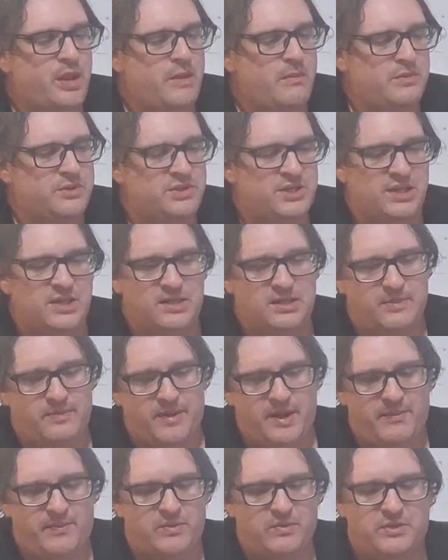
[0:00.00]
I'm saying that the
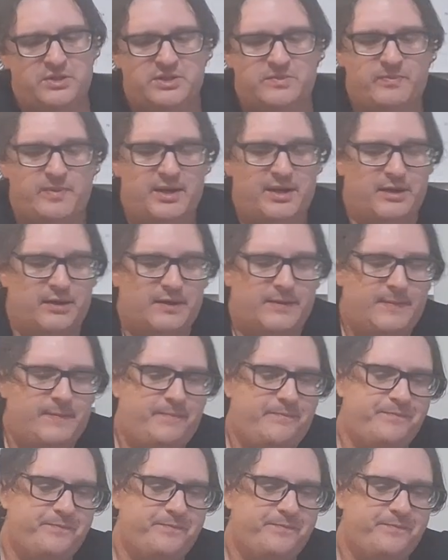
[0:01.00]
pepper one's better.